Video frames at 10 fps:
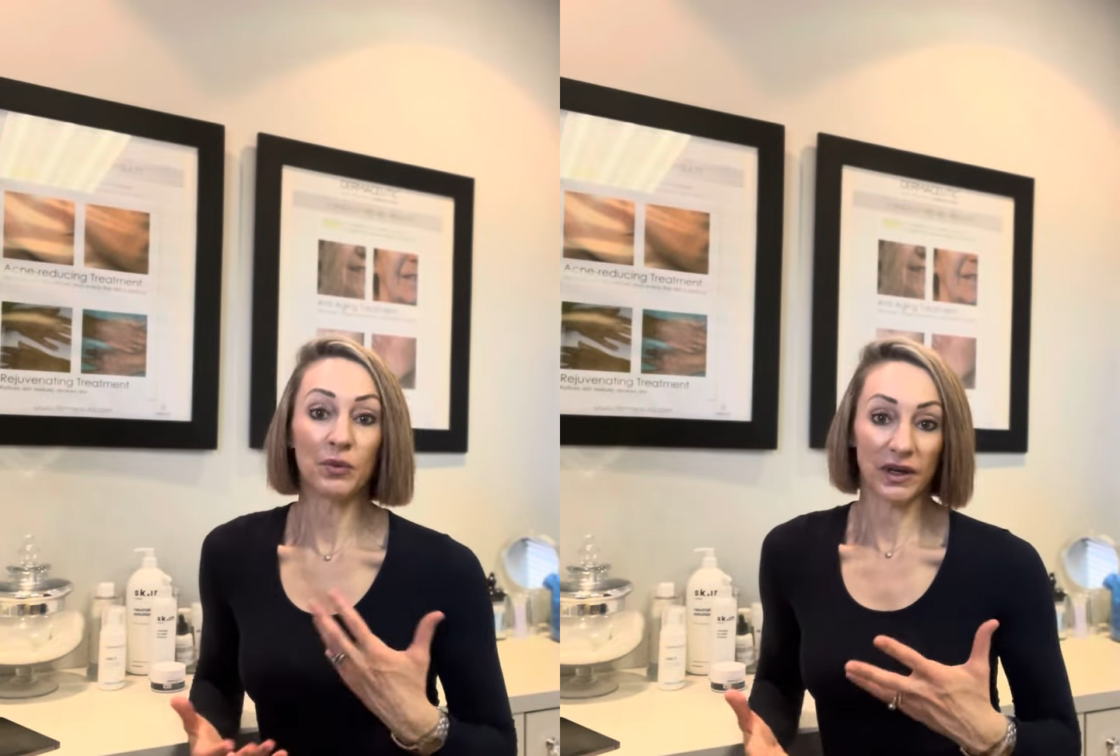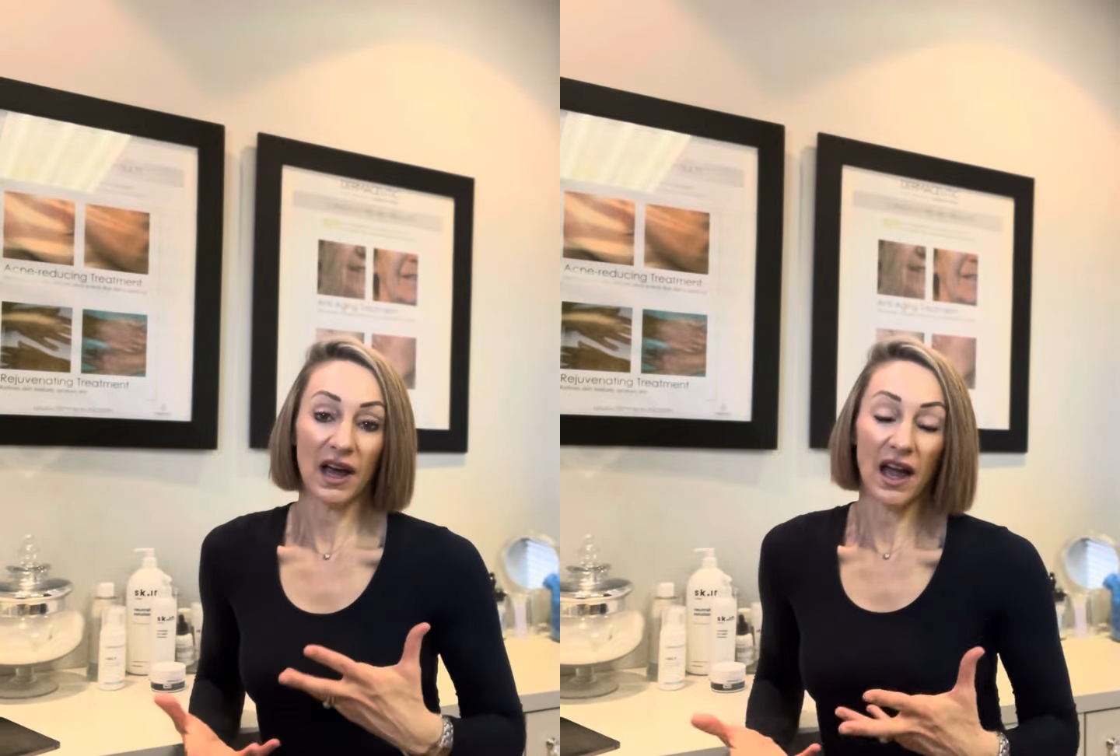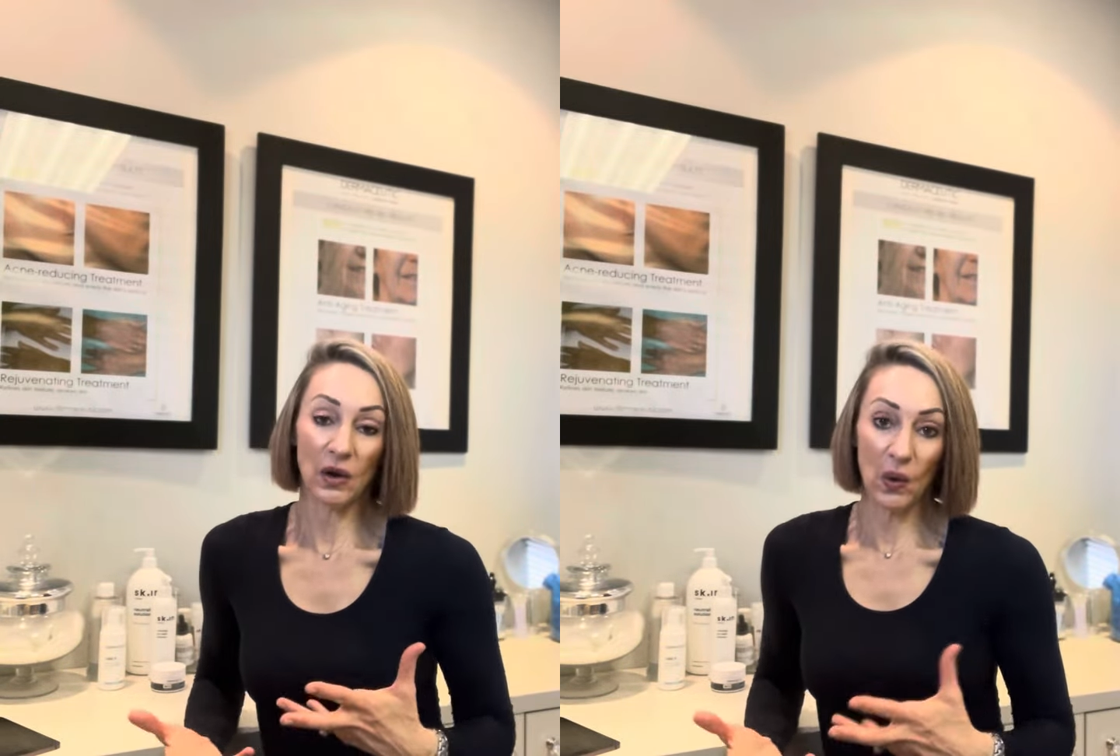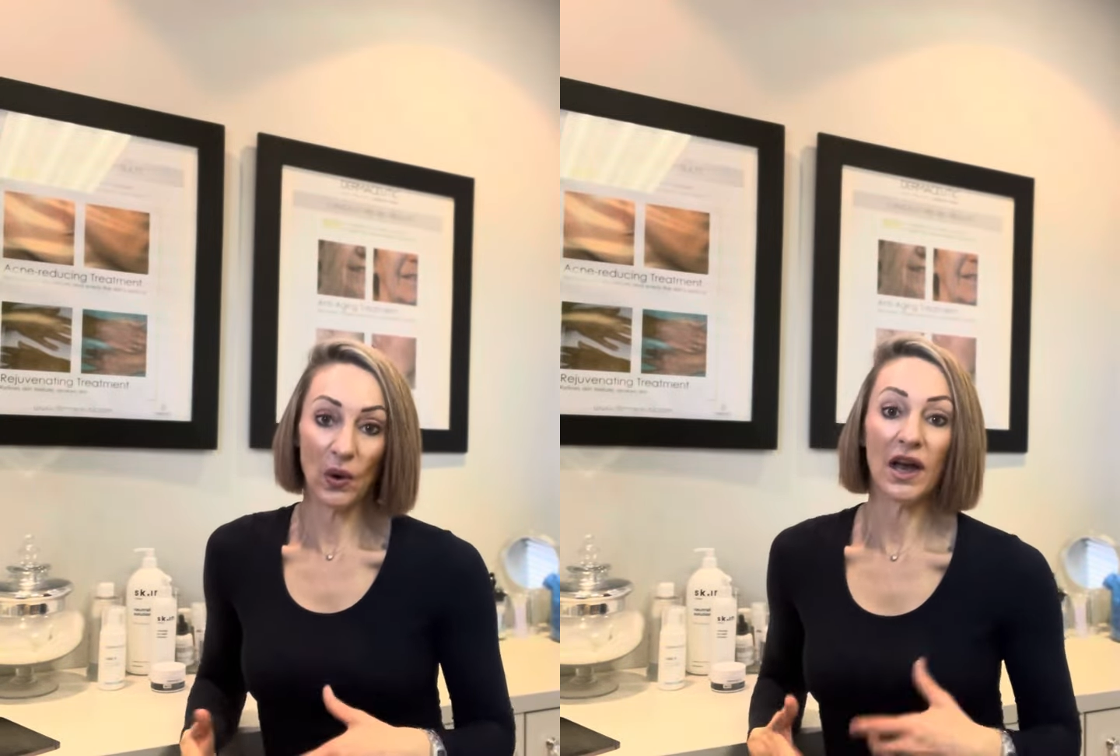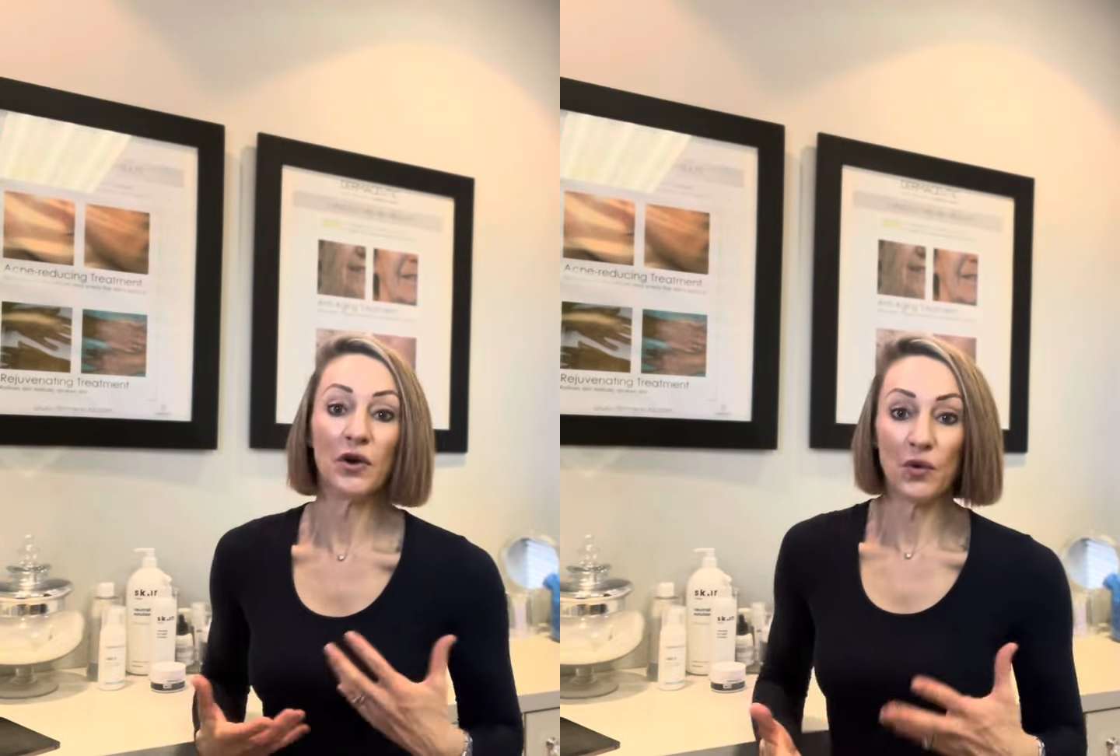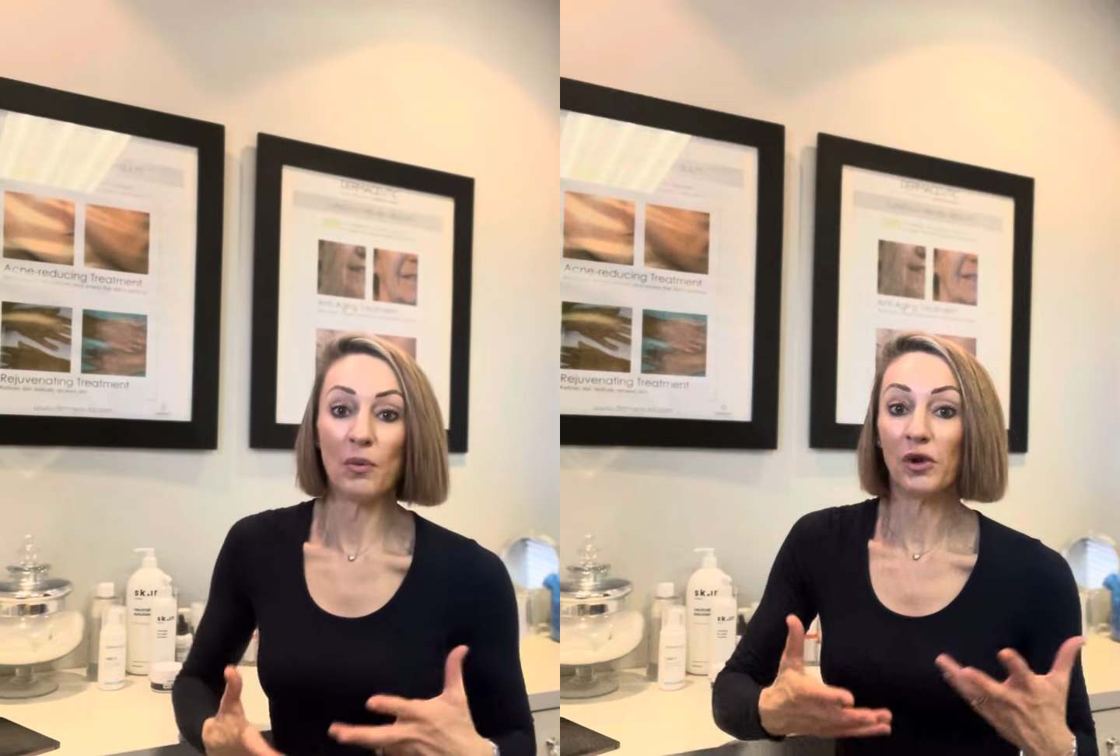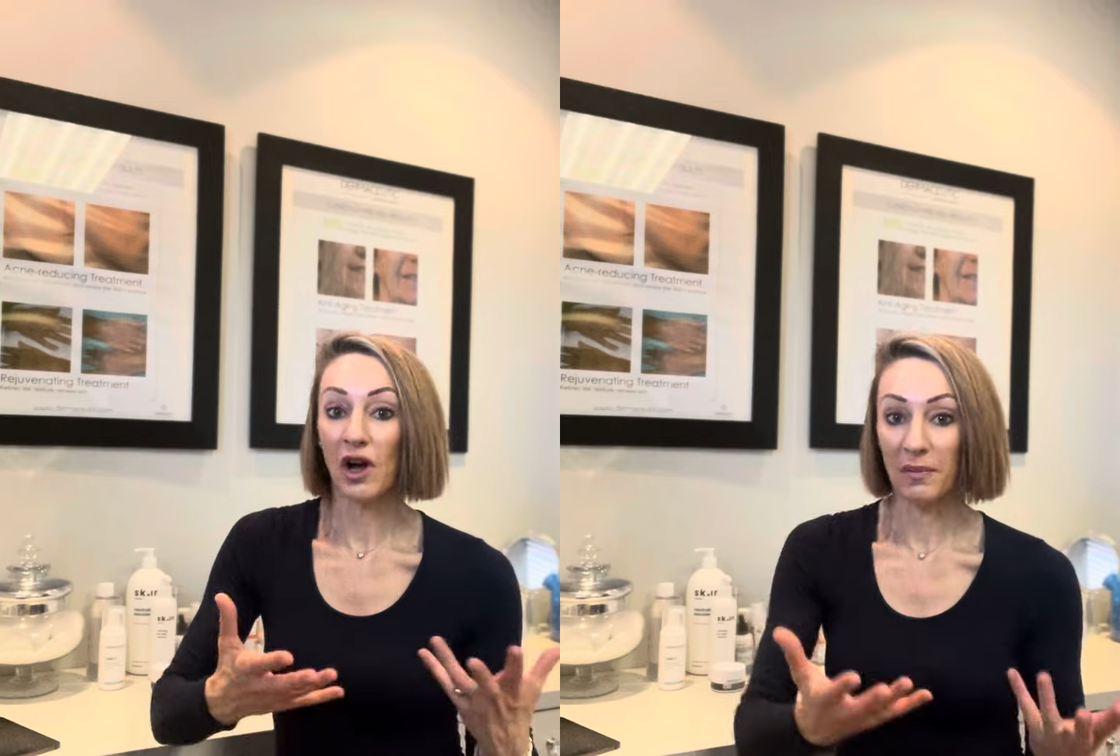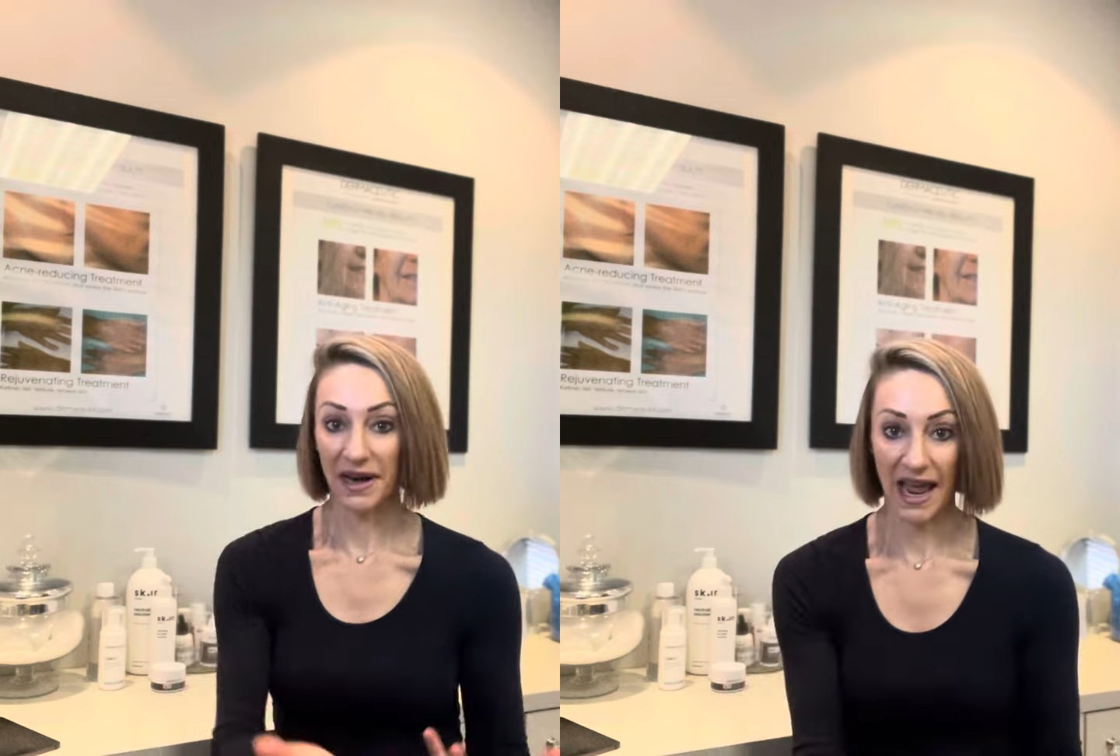what I call a normal
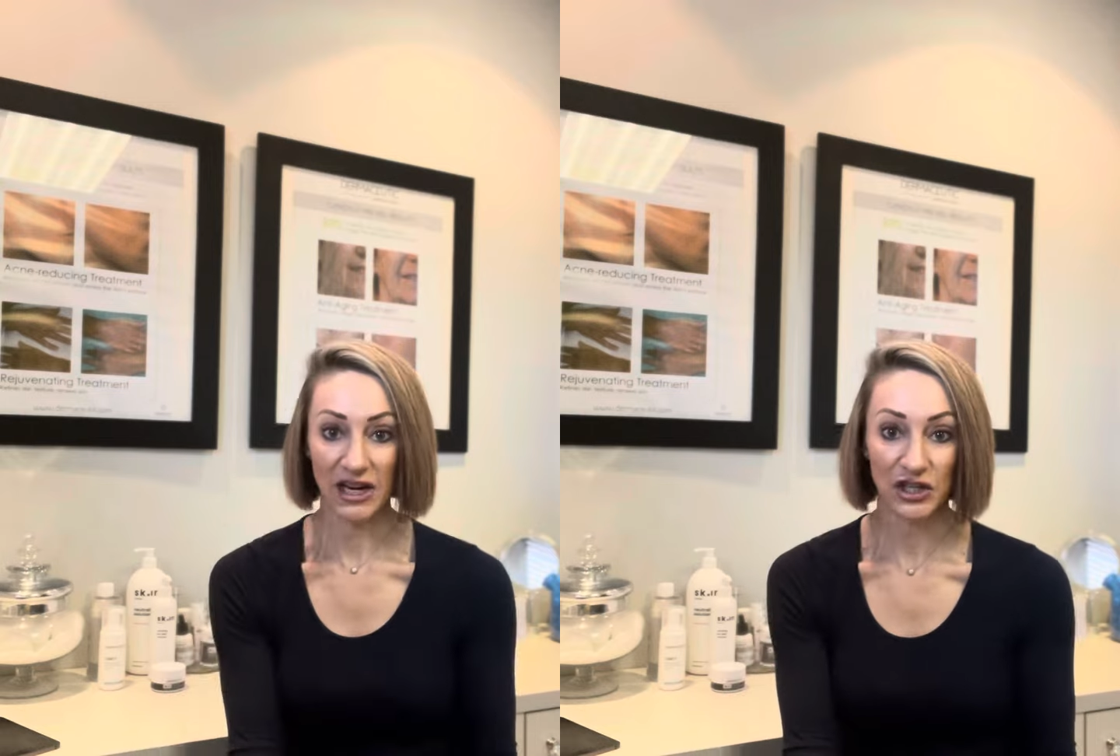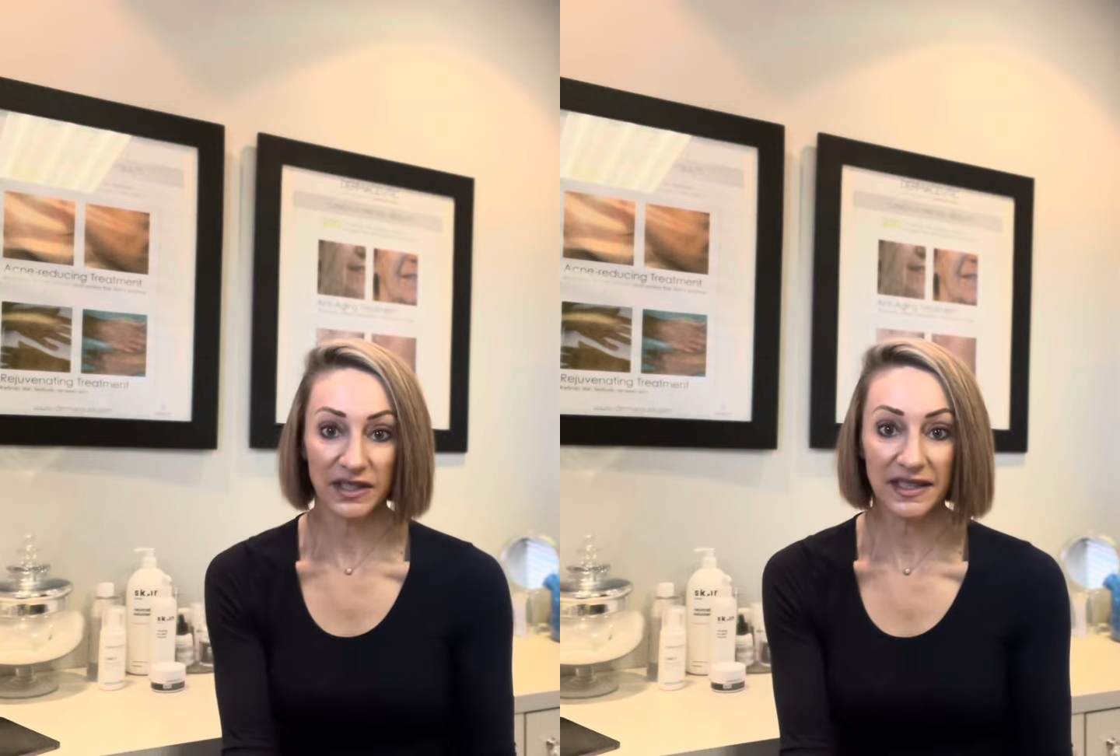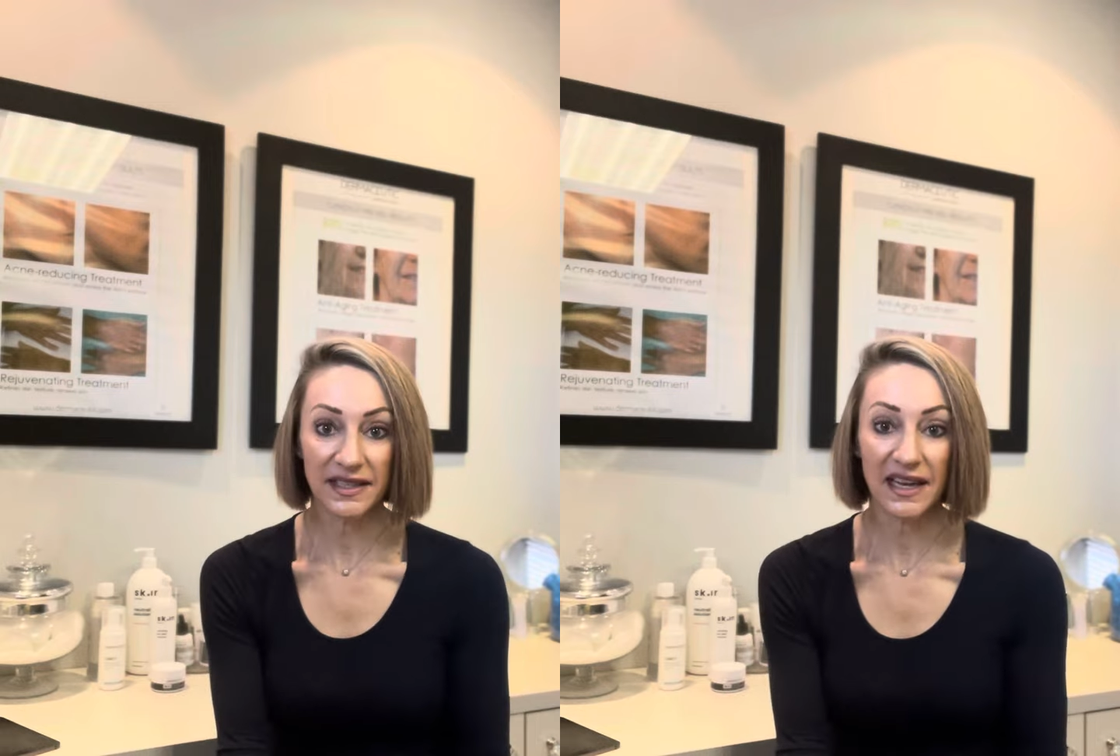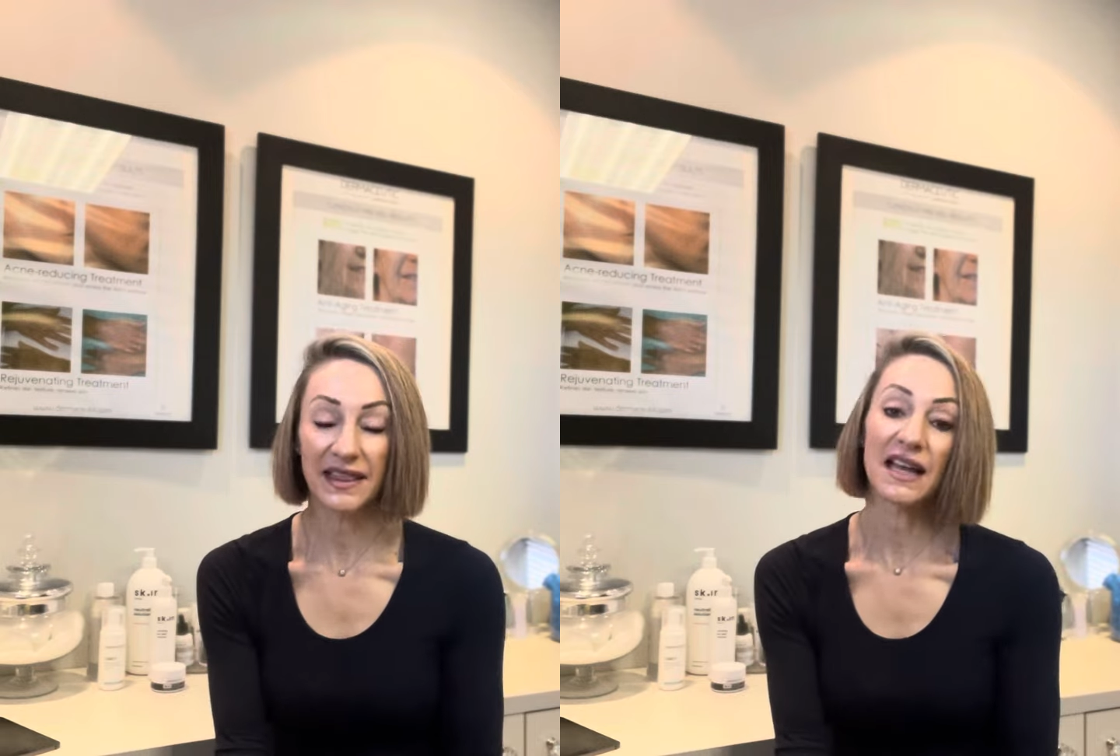combination skin.